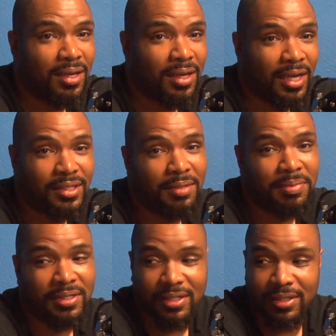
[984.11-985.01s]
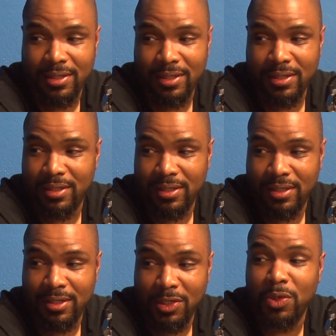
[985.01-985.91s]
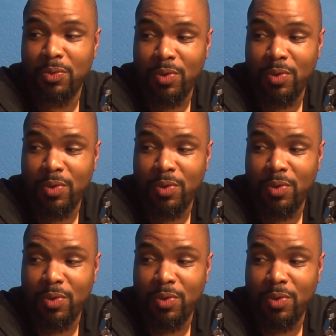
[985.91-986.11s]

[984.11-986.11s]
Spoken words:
AC businesses are doing